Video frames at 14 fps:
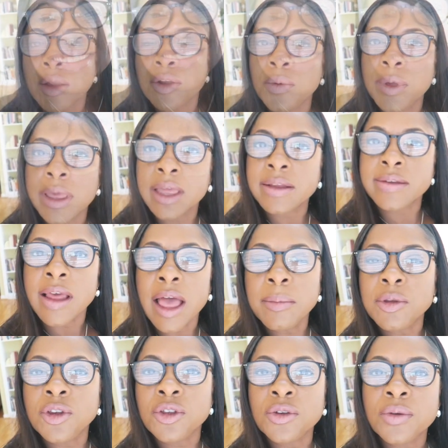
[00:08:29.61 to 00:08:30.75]
Do we get
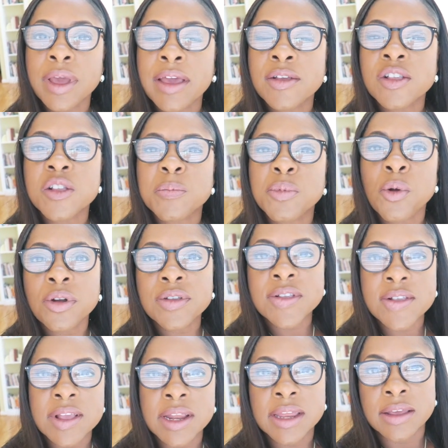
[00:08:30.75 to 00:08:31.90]
time to explore
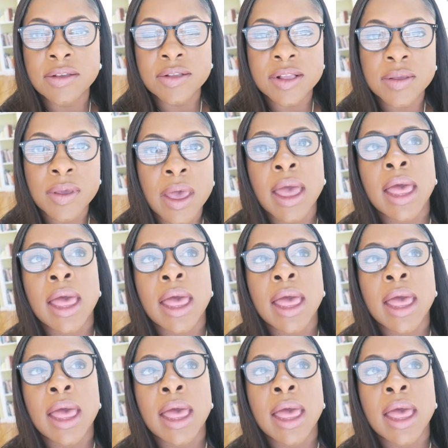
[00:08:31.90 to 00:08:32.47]
cities?